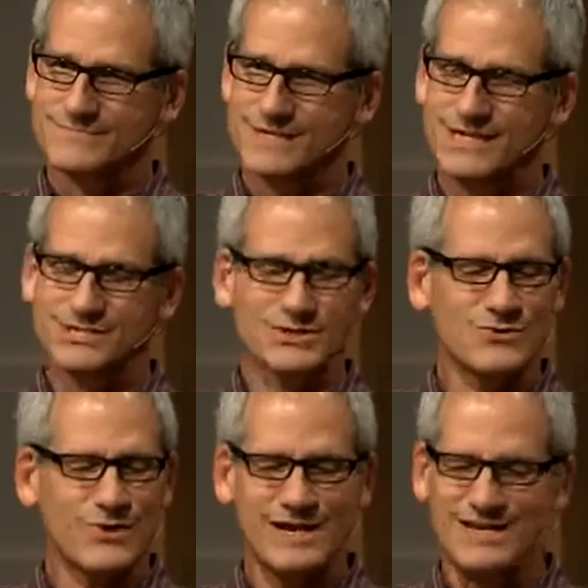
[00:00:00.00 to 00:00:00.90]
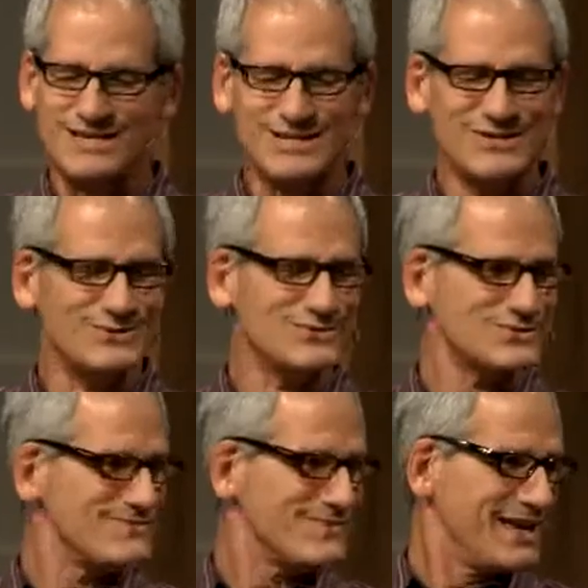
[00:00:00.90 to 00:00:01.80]
It's great
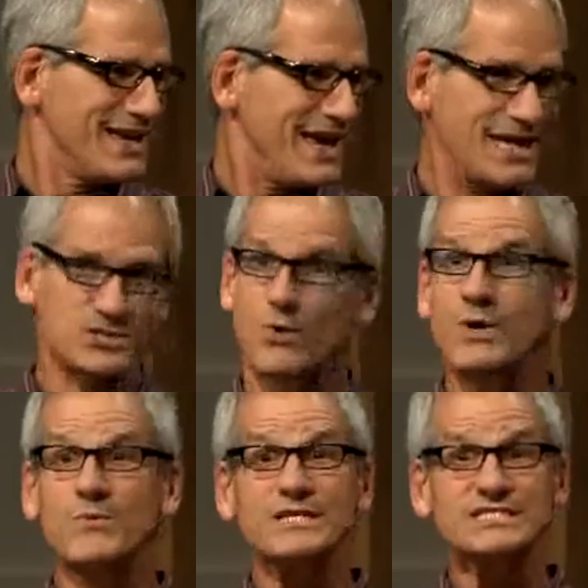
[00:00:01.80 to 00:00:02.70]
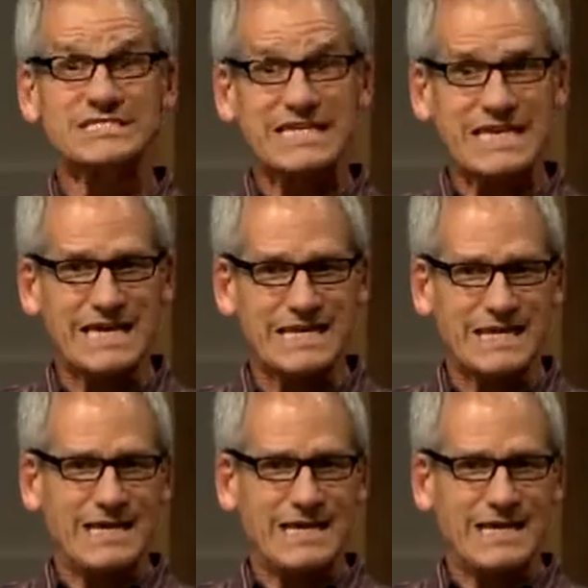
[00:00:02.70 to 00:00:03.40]
news. And so when we sing it,